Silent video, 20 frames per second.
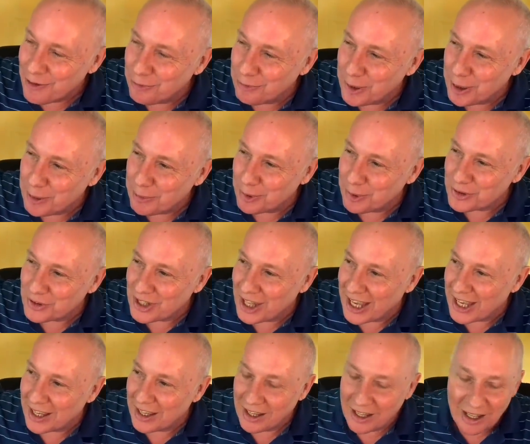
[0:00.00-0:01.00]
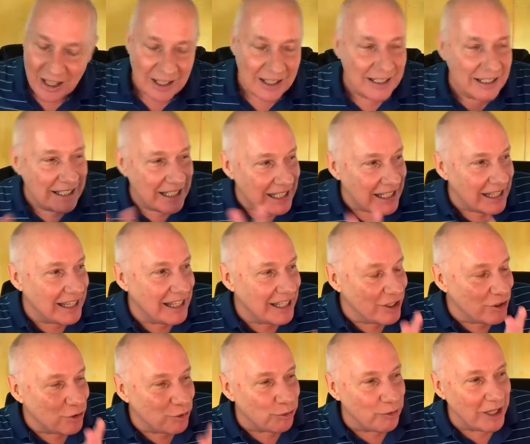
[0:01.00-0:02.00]
if people say, did
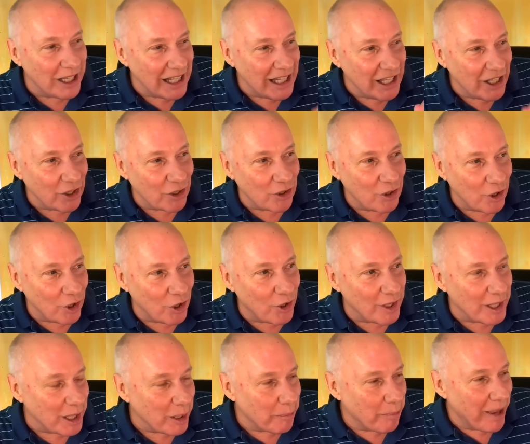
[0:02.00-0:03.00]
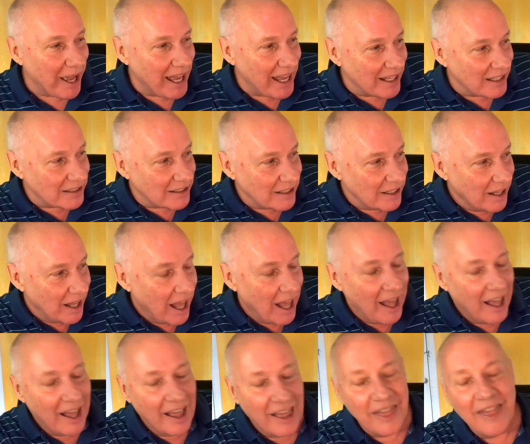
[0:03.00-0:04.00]
this really occur in the past?
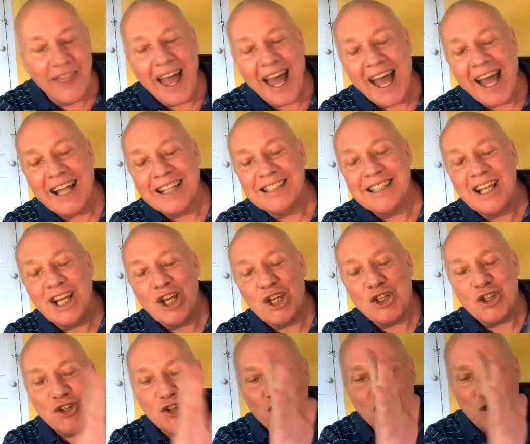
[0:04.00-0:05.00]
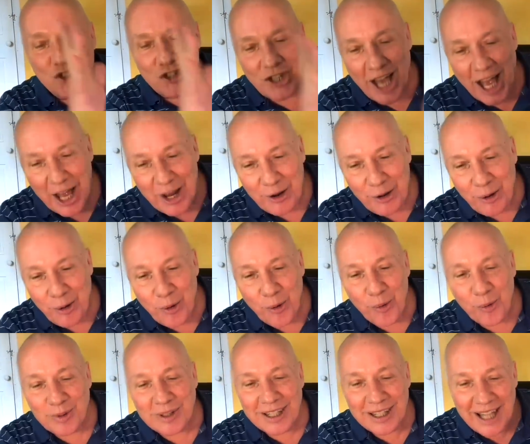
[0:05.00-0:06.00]
That's a
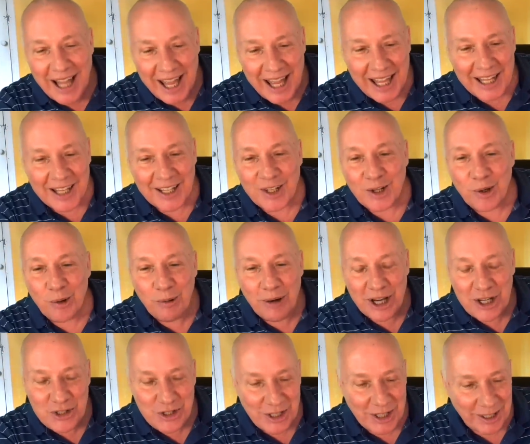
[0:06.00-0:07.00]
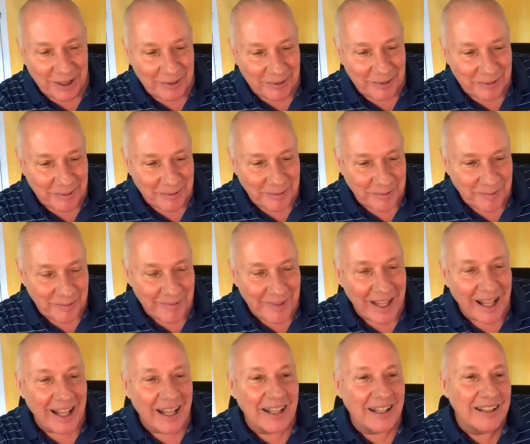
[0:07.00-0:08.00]
Shadowland question.
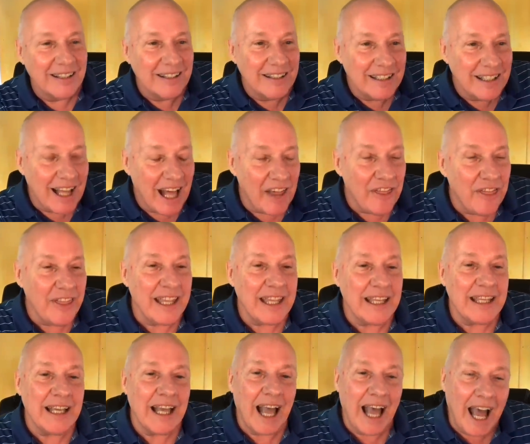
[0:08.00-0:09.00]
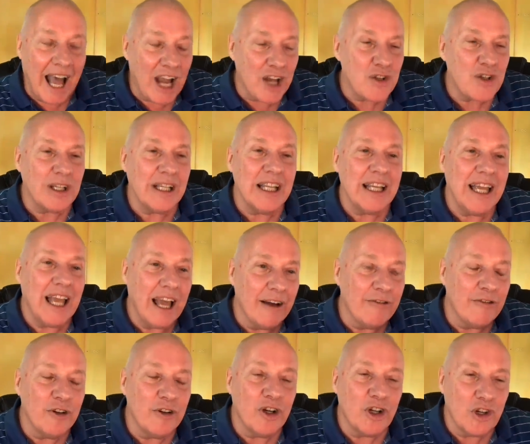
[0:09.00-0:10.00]
Nothing actually
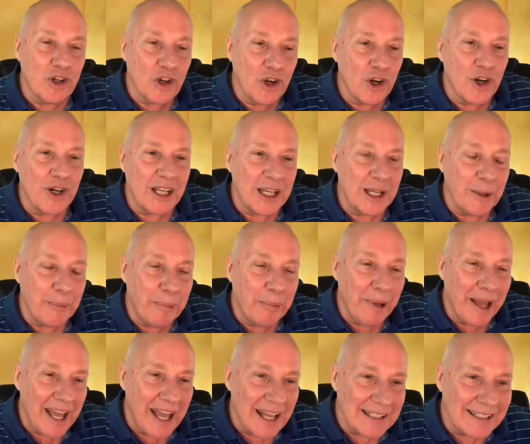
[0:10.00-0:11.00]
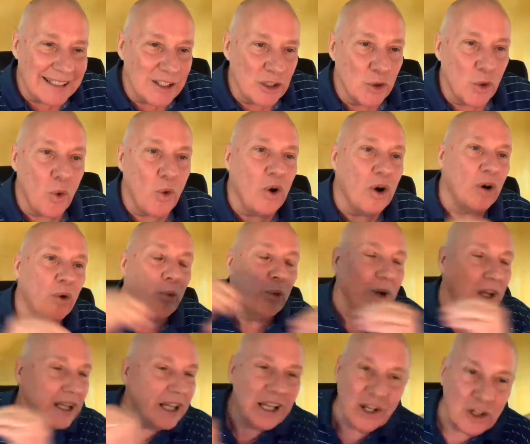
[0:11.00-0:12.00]
ever occurred in the past, nor
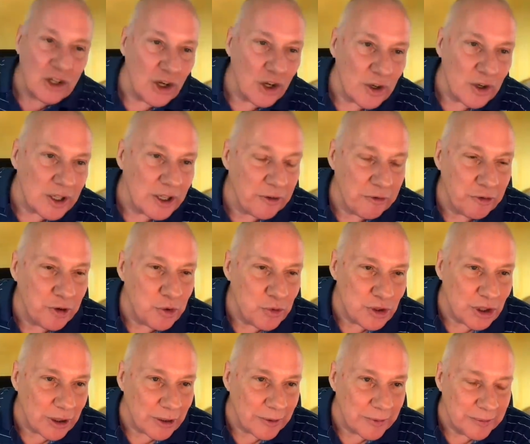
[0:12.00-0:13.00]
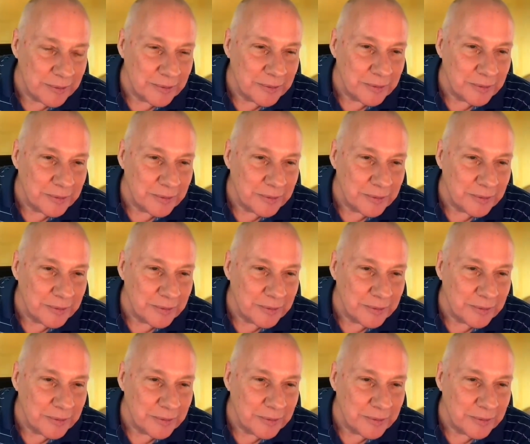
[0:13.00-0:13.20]
will it occur in the future.